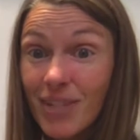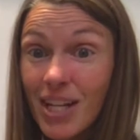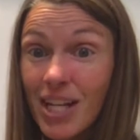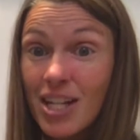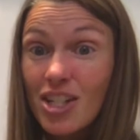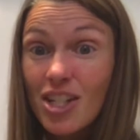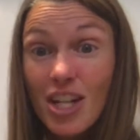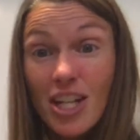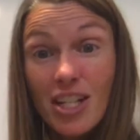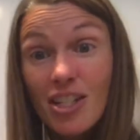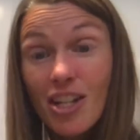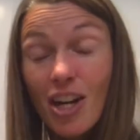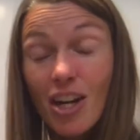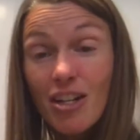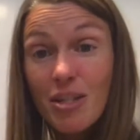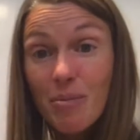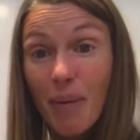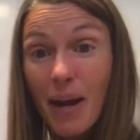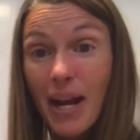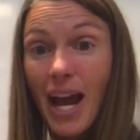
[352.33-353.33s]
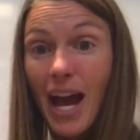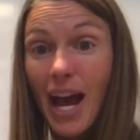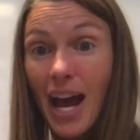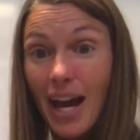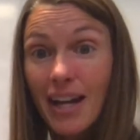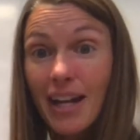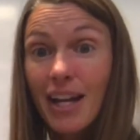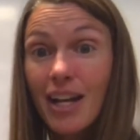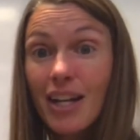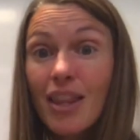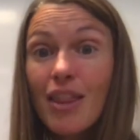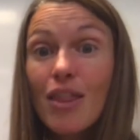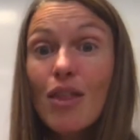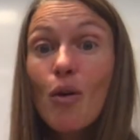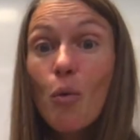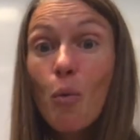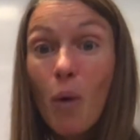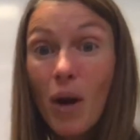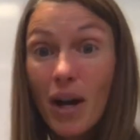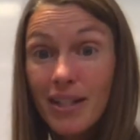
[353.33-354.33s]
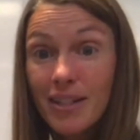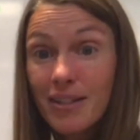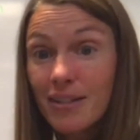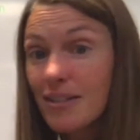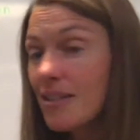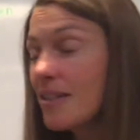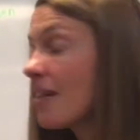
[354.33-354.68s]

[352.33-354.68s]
She starts by adding the ones.